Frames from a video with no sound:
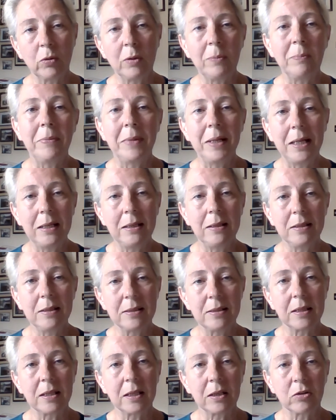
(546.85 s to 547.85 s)
we may
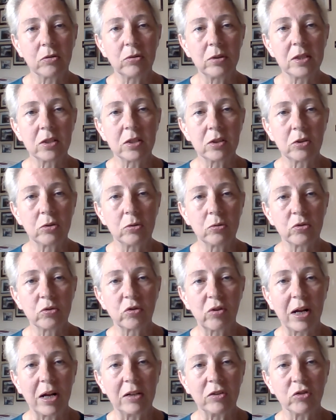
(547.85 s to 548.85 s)
need to increase the dose
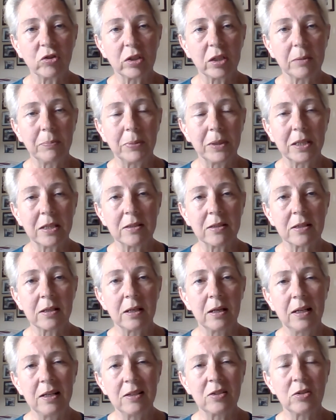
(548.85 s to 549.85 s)
gradually, because
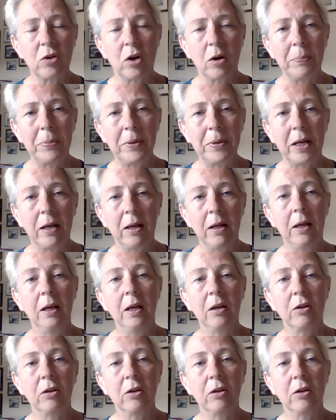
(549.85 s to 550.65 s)
it's not been a